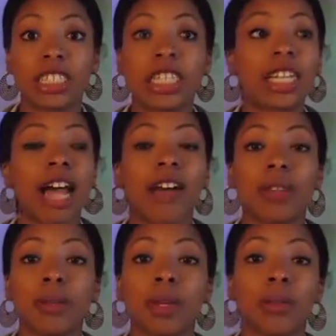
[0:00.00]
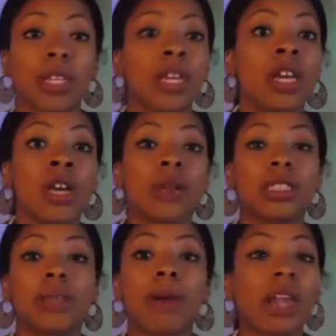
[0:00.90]
She doesn't have to be with
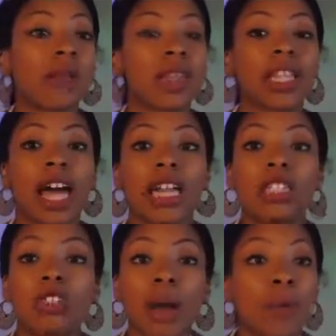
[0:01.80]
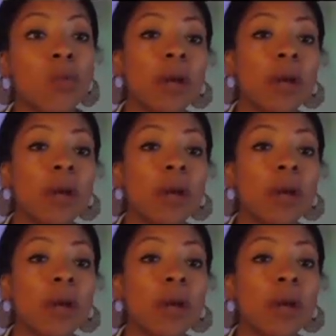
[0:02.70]
somebody with a lot of drama.